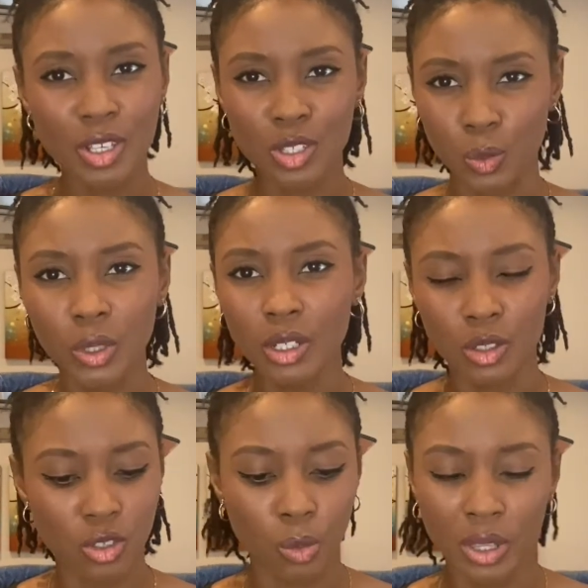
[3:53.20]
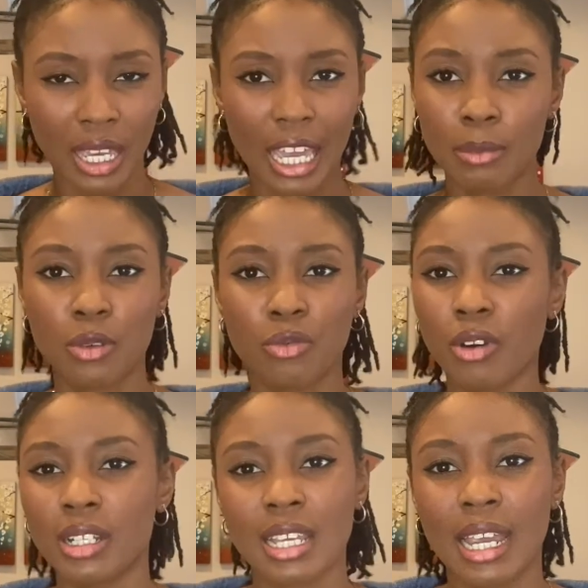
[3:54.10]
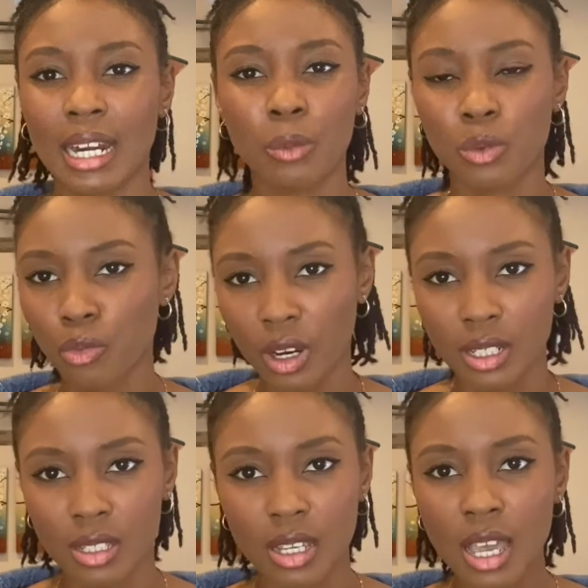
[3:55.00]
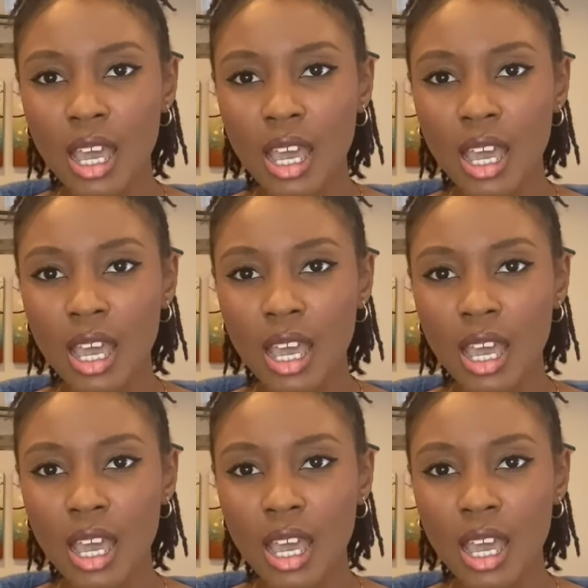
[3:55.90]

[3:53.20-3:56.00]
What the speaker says: world. So when it came to friends, hanging out with friends,